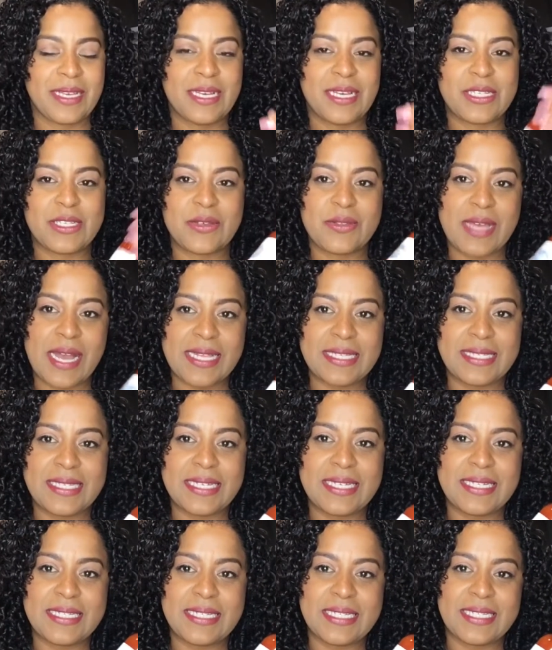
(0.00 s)
So that's the
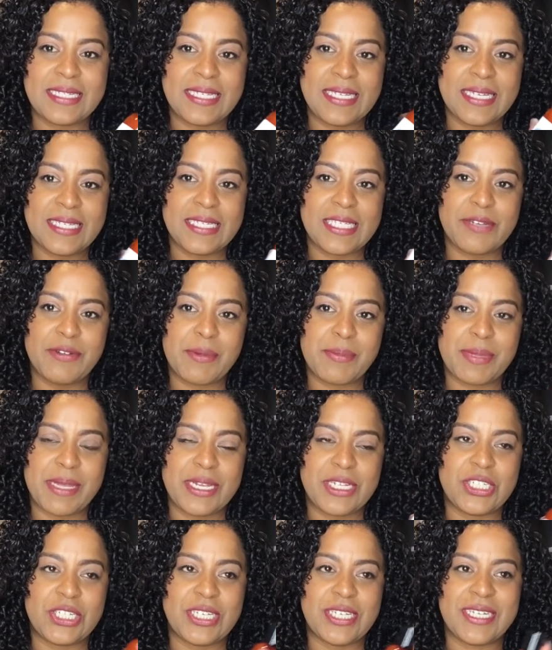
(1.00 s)
TLC
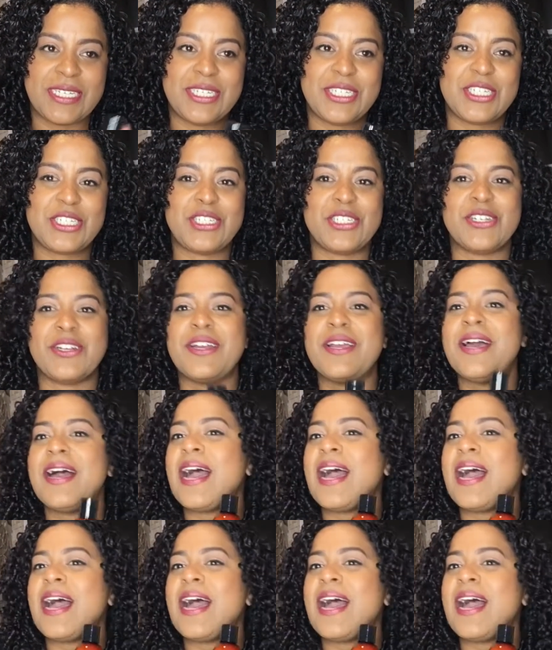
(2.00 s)
Replenishing Conditioner.